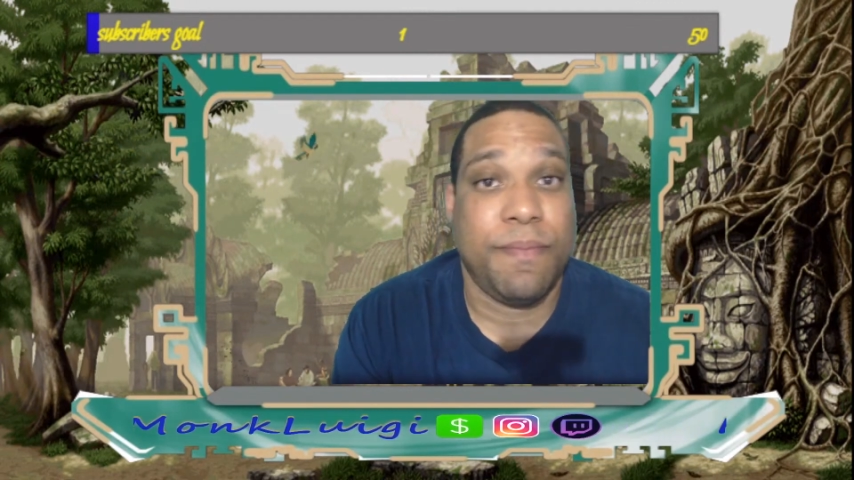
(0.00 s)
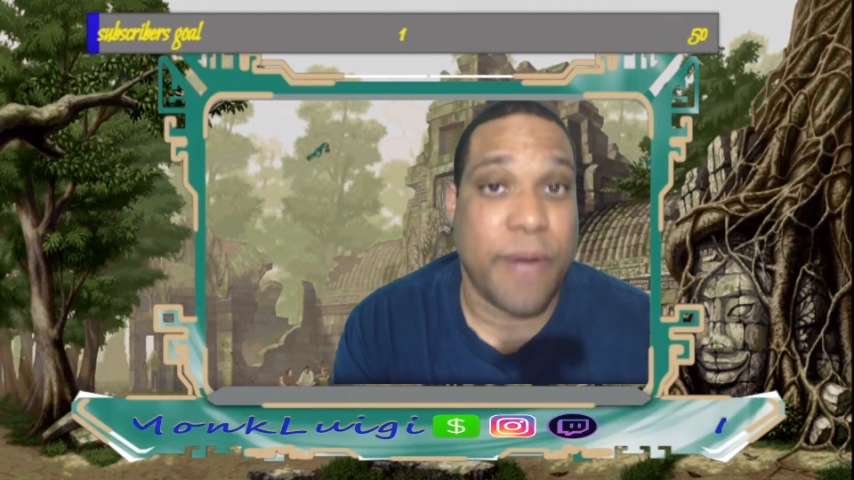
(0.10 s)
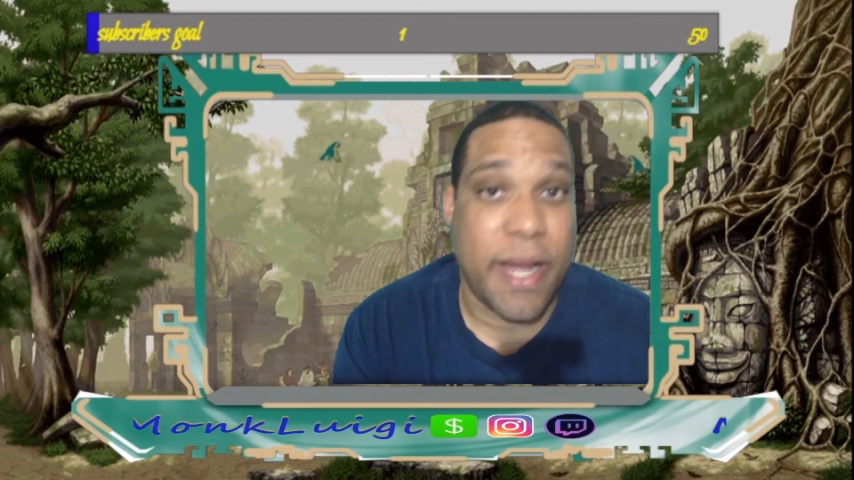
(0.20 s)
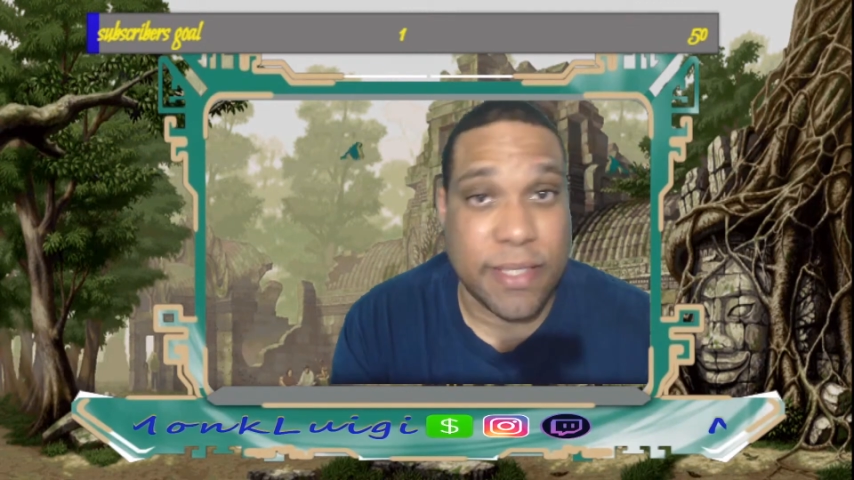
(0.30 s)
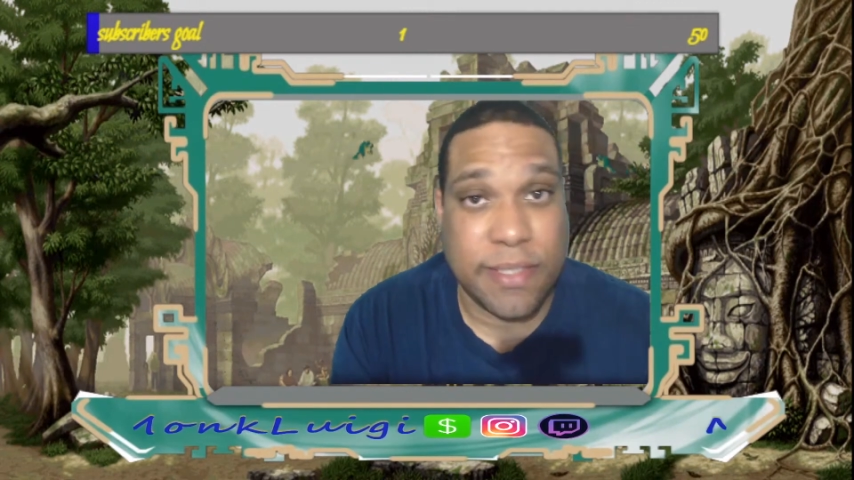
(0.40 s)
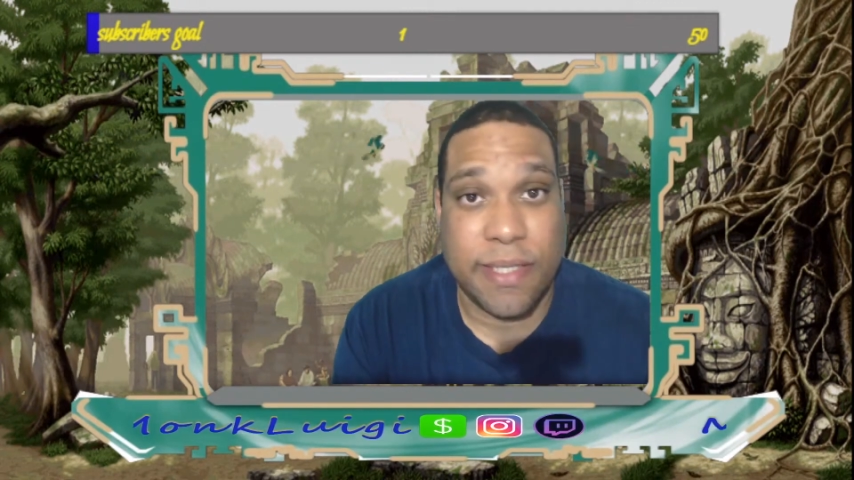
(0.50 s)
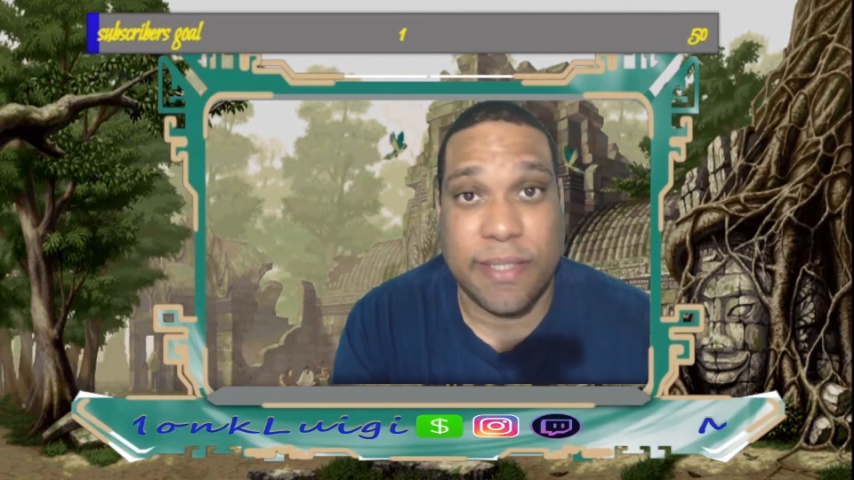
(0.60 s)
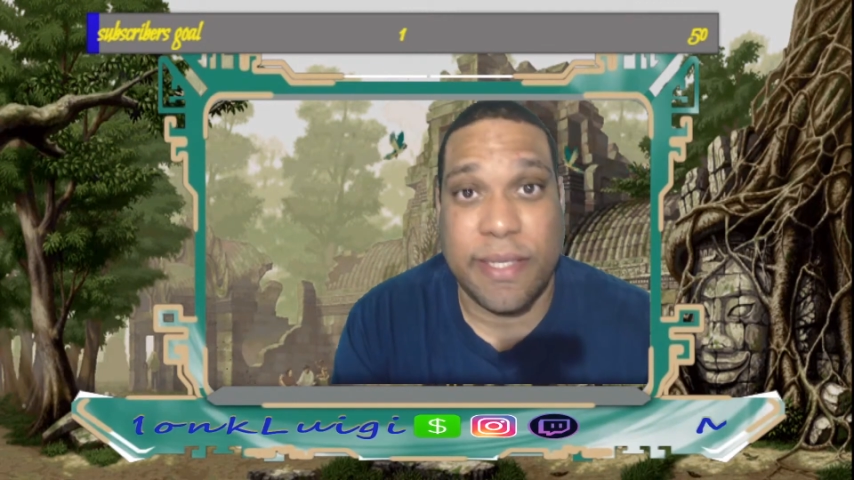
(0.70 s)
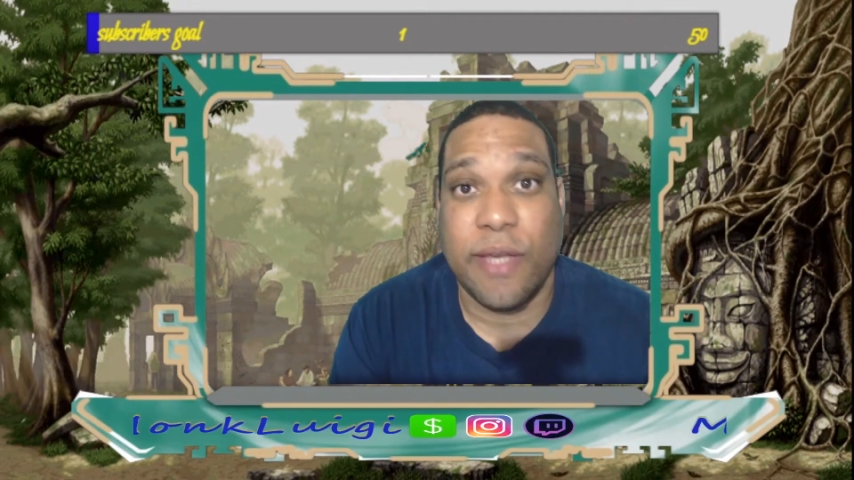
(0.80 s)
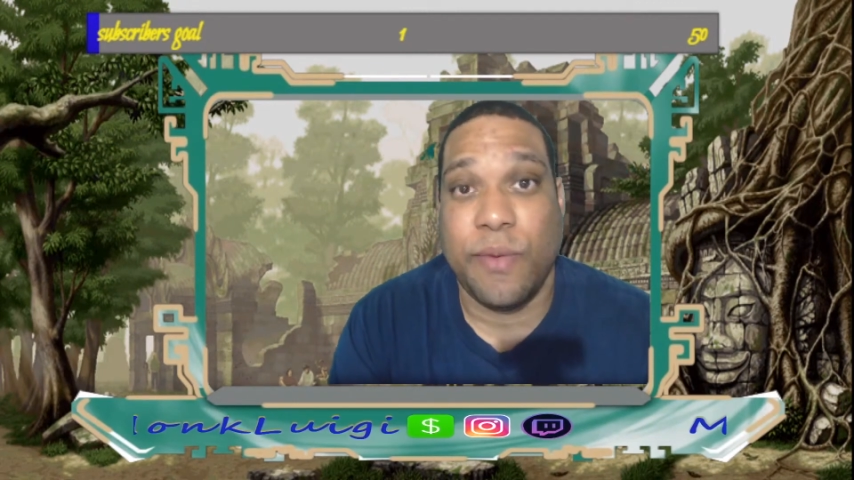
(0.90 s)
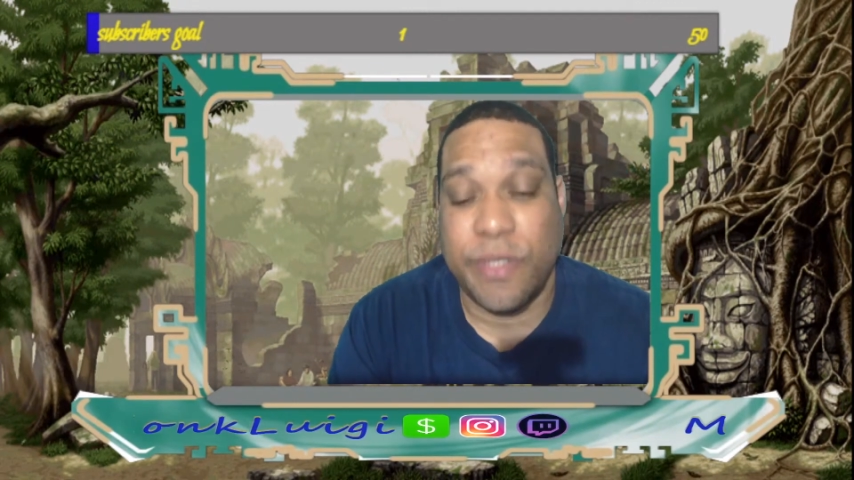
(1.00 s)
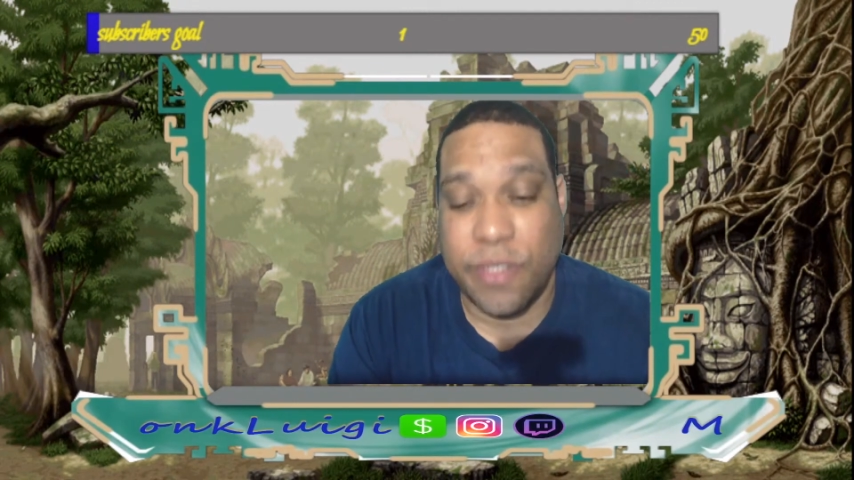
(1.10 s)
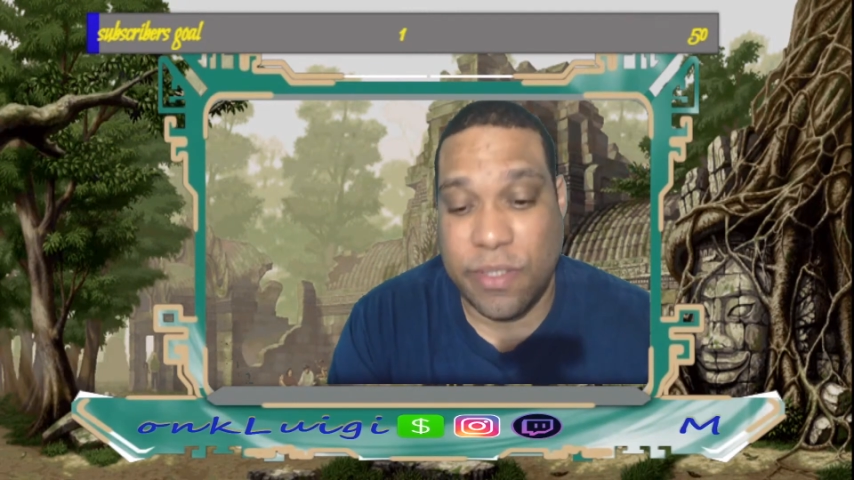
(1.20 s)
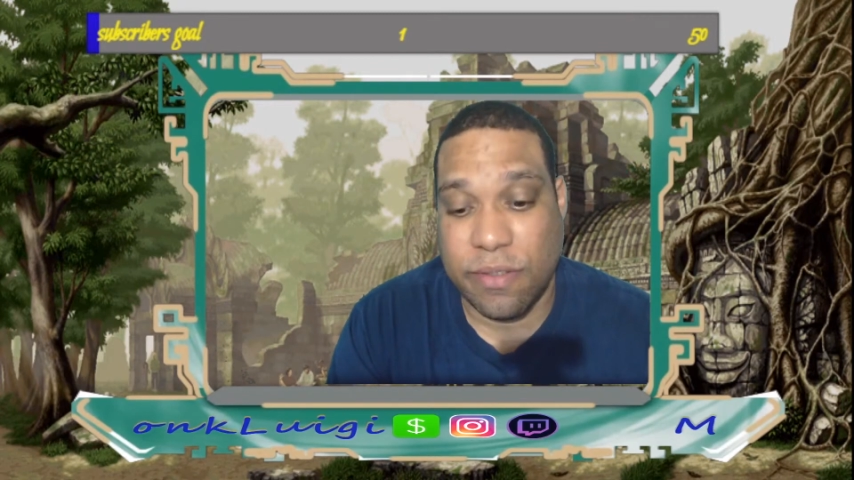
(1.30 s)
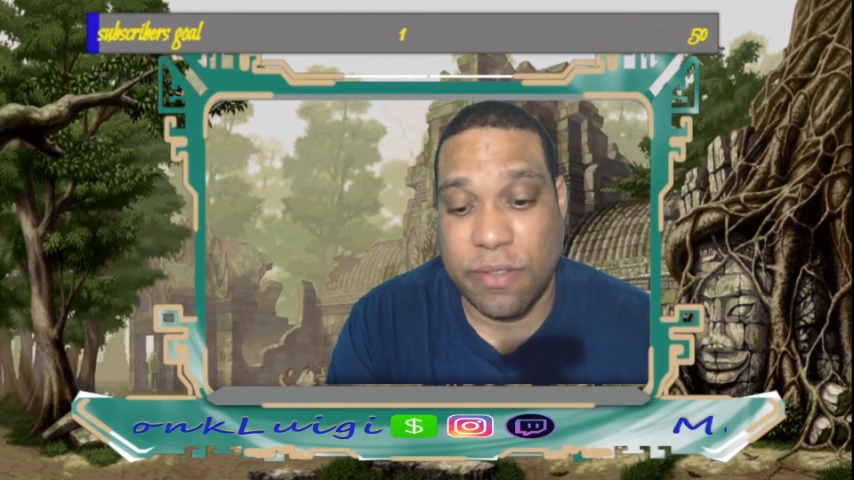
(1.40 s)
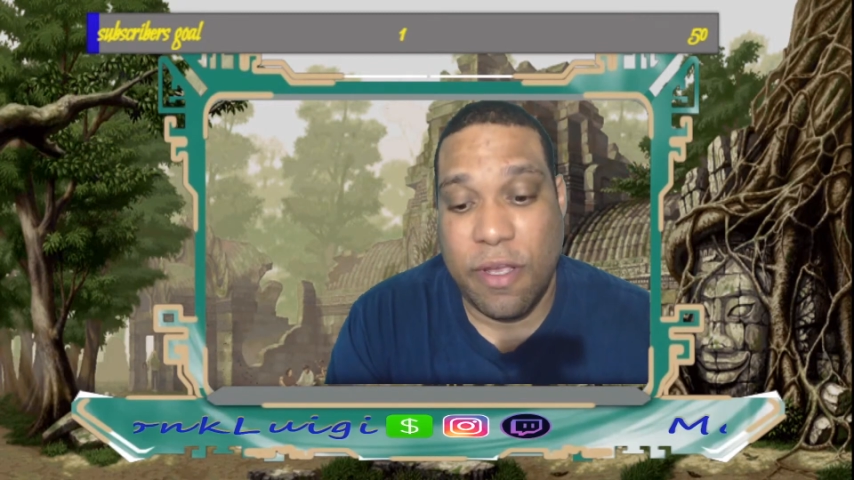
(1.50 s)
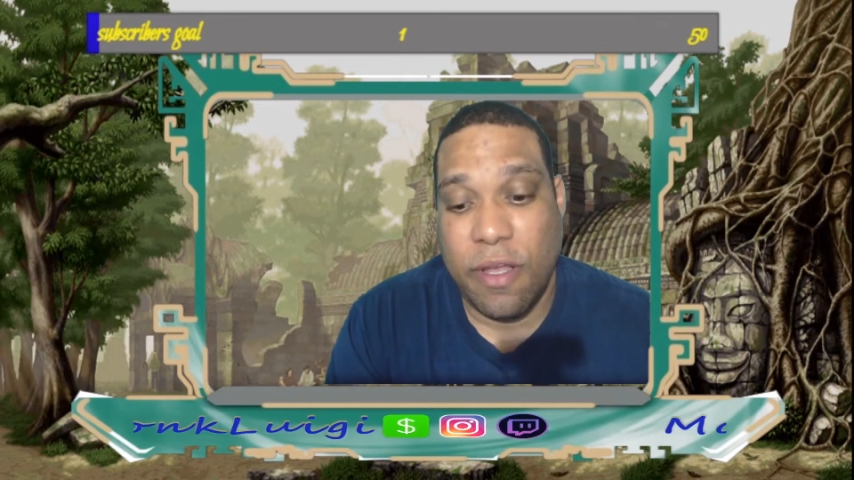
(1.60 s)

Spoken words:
practicing languages,